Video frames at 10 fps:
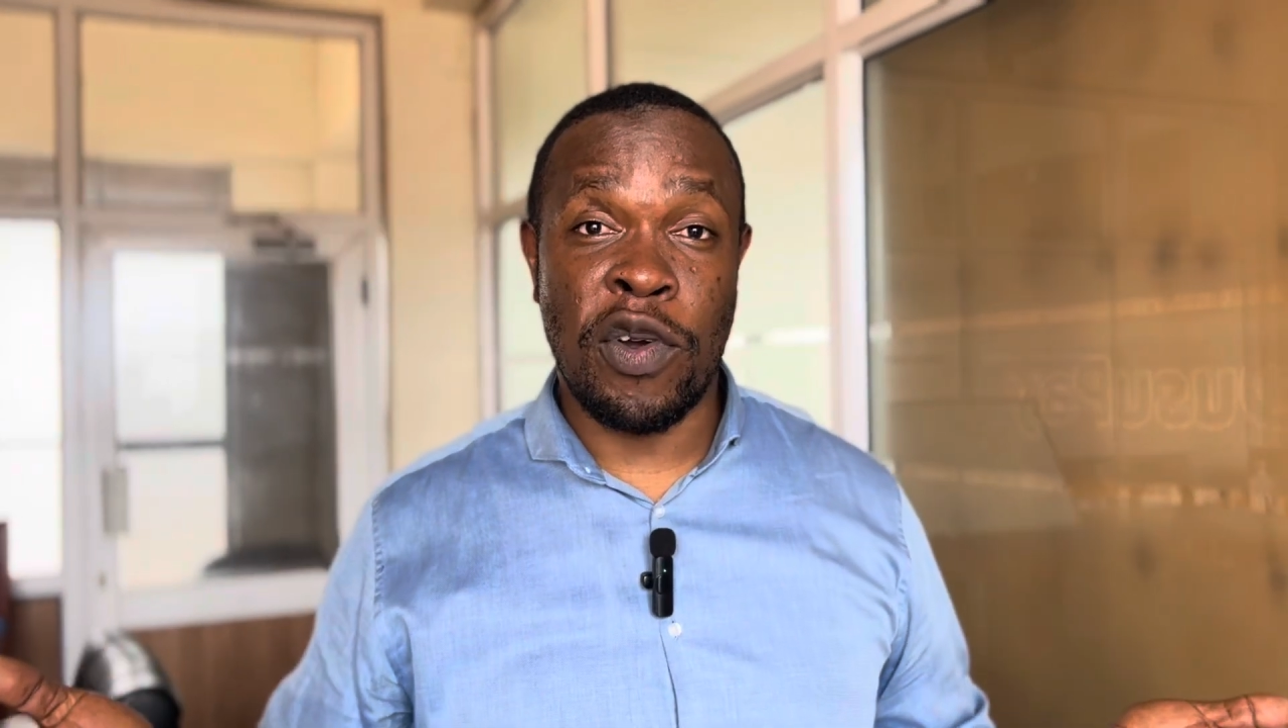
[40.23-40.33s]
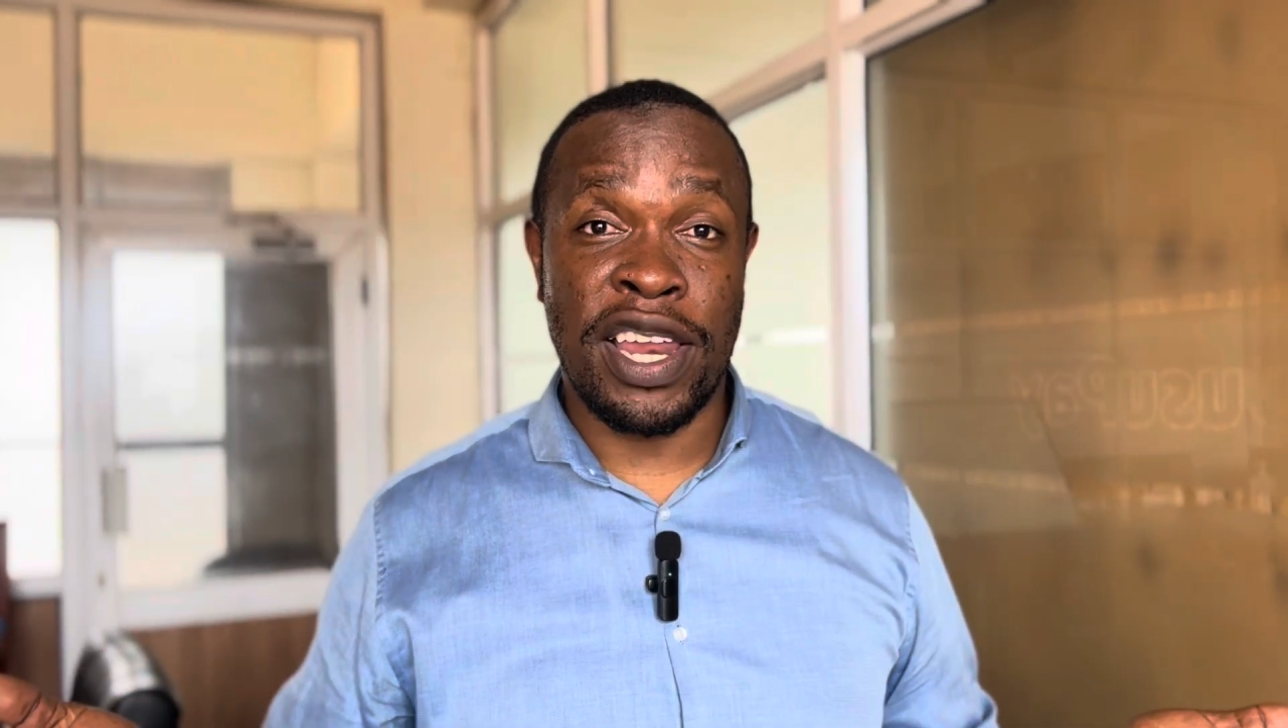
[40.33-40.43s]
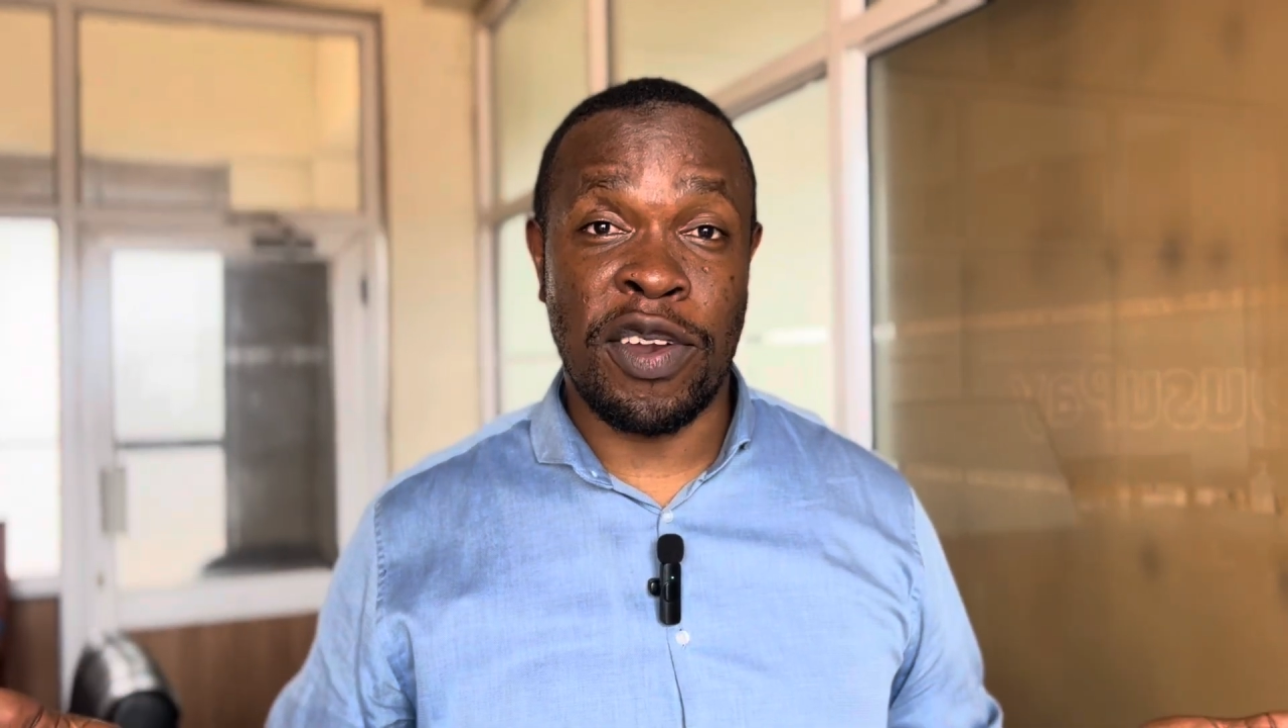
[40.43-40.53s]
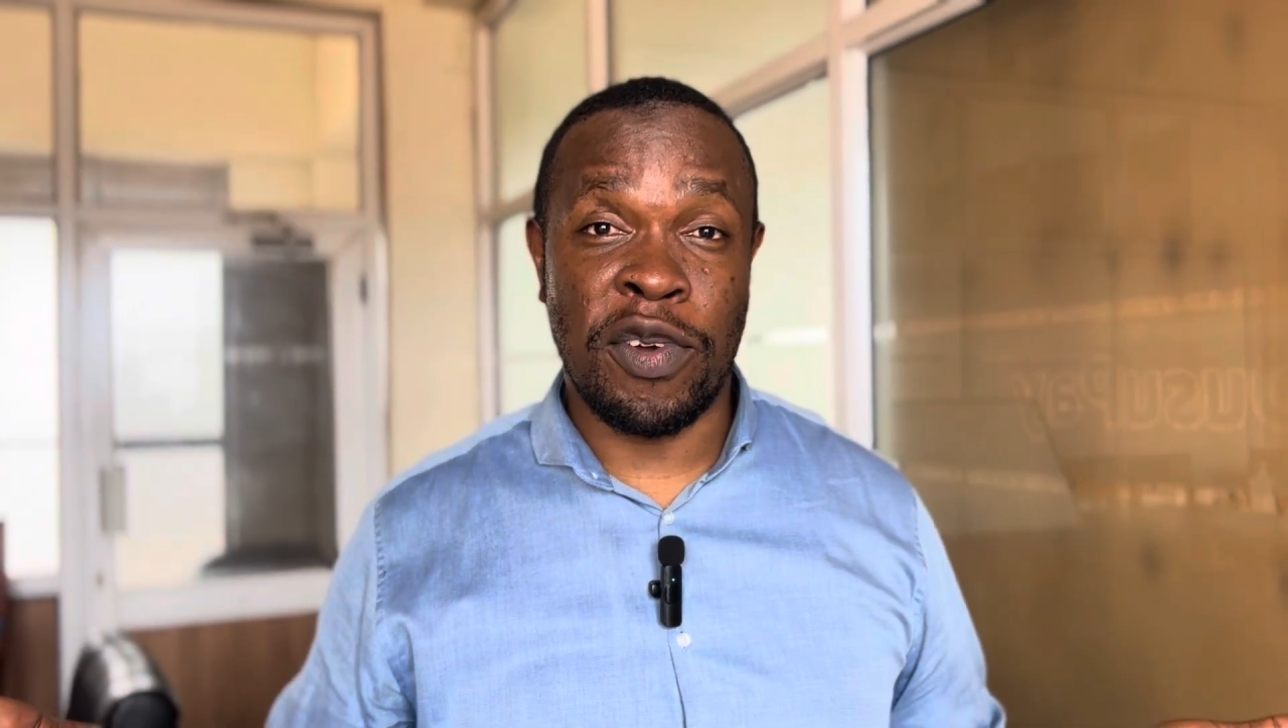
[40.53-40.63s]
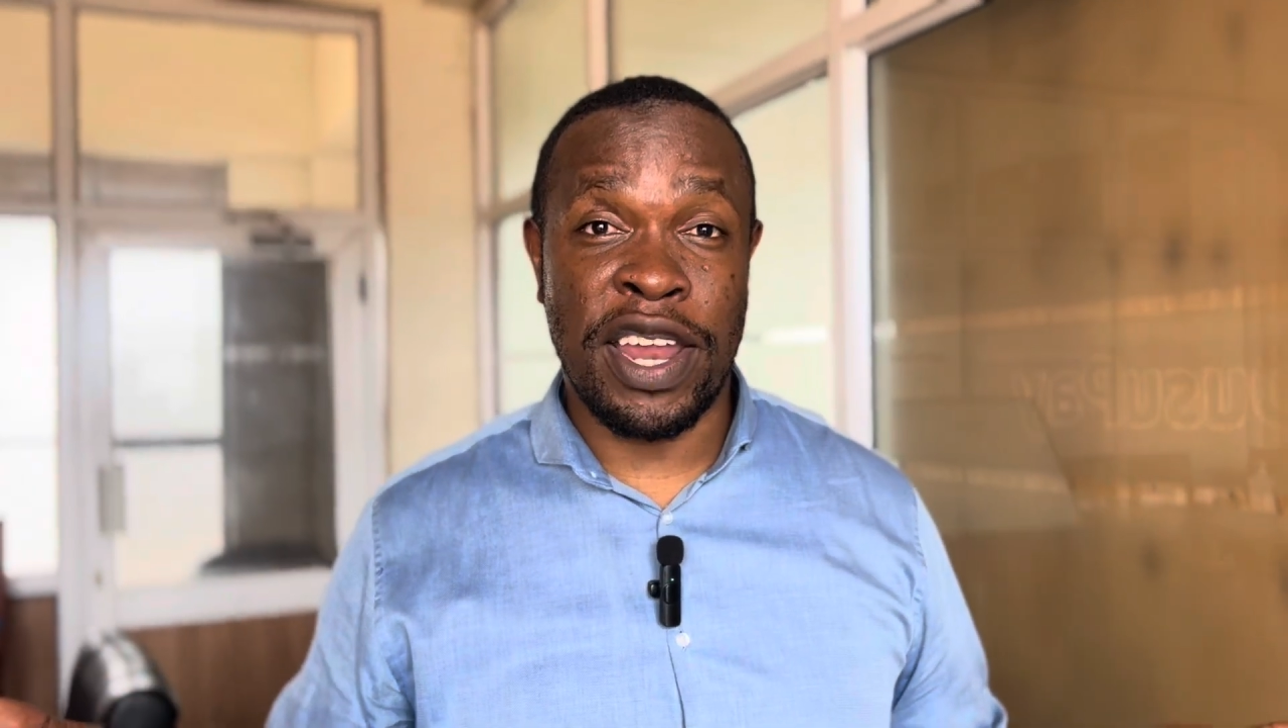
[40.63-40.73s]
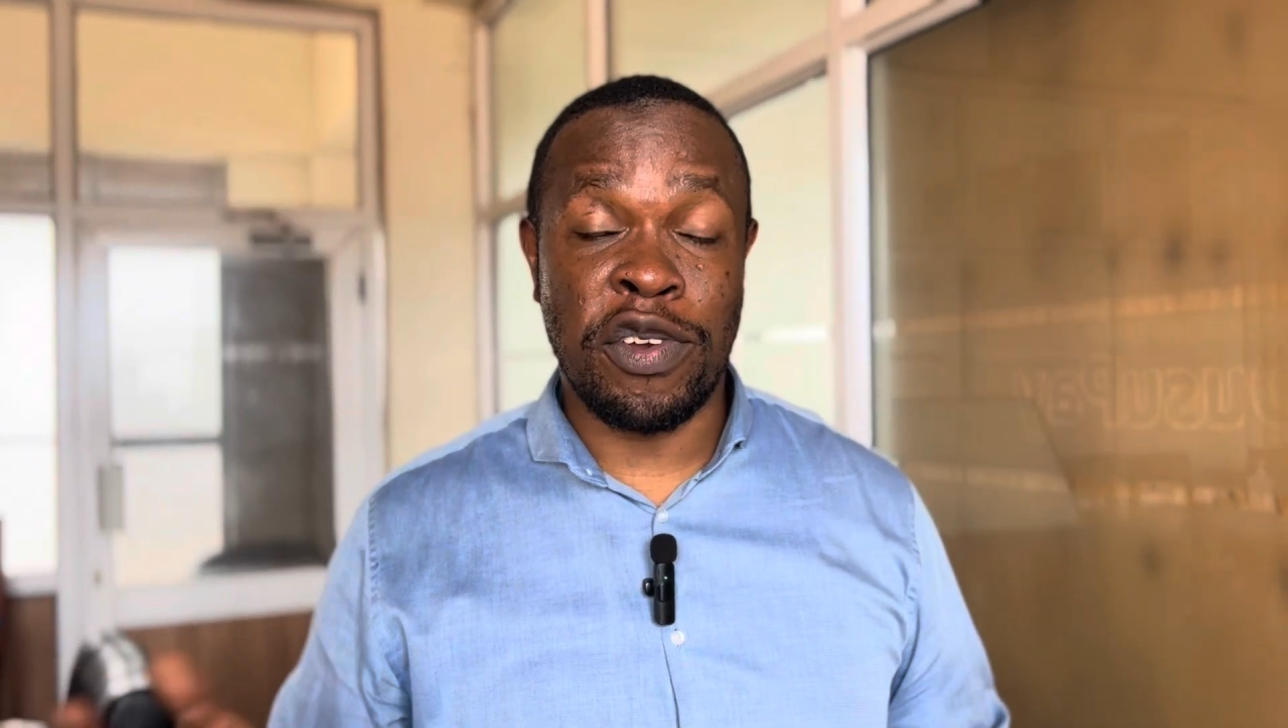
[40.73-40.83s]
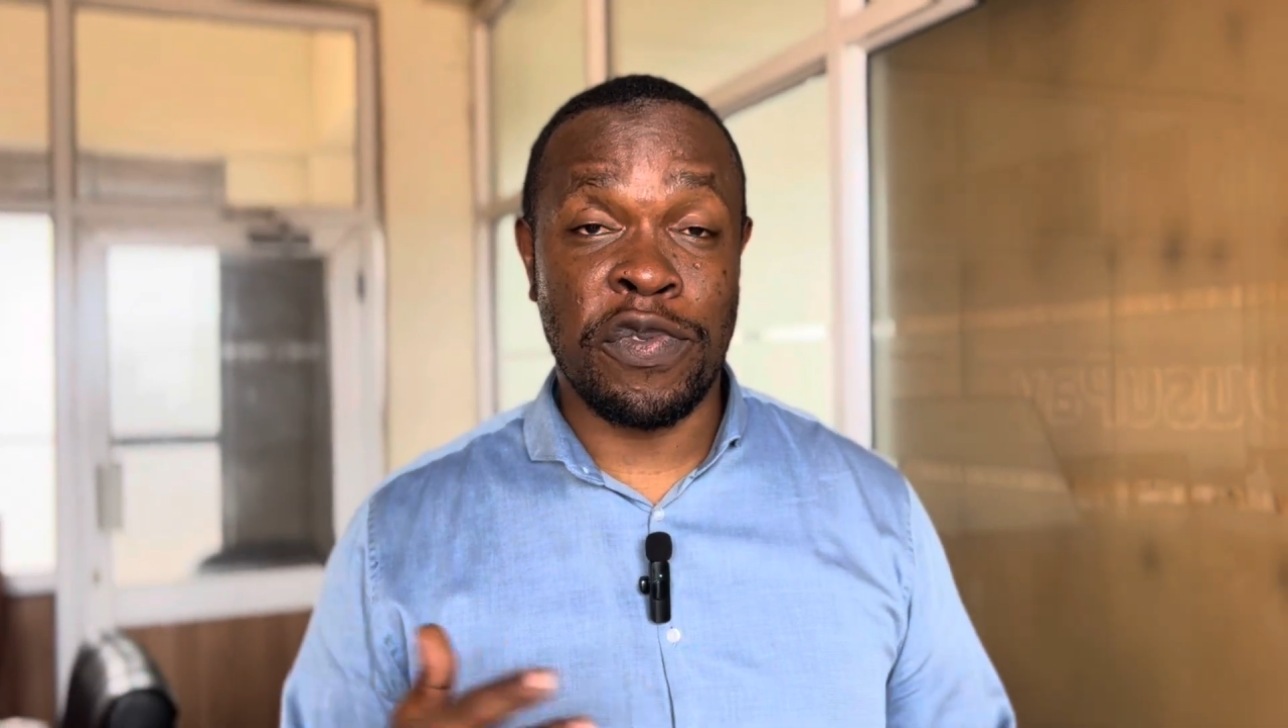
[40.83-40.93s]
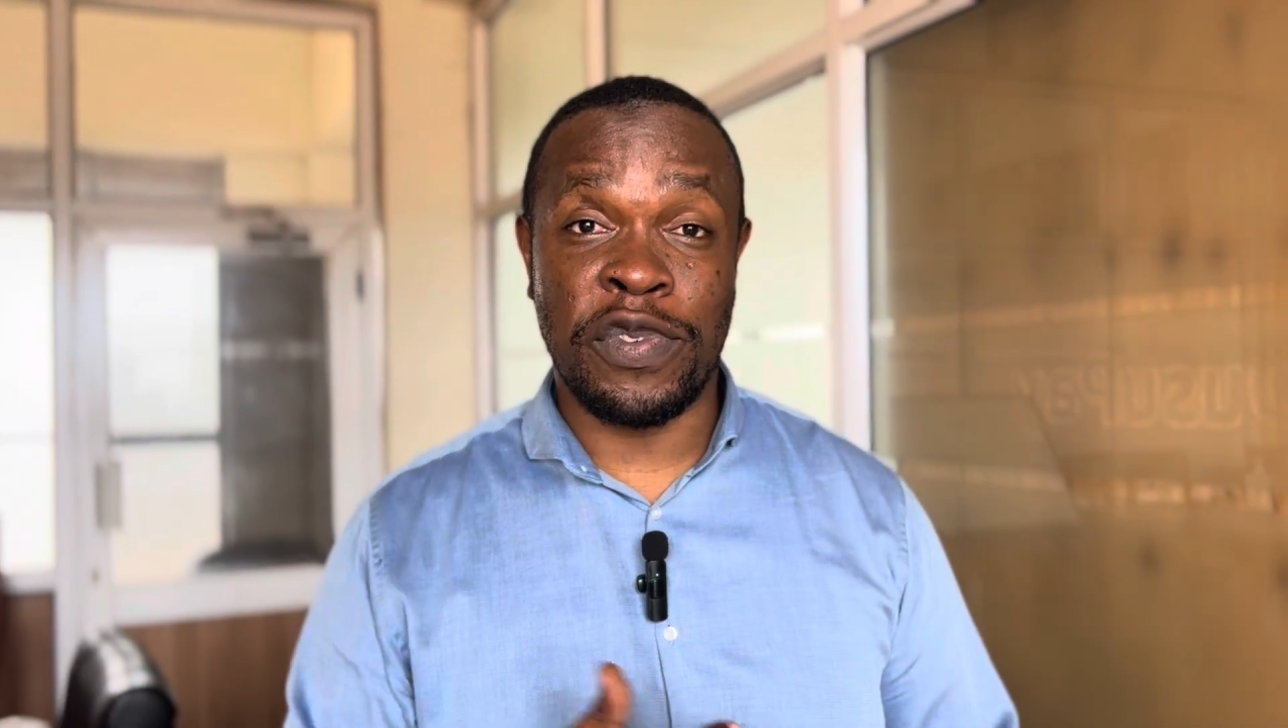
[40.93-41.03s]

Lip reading: on in order to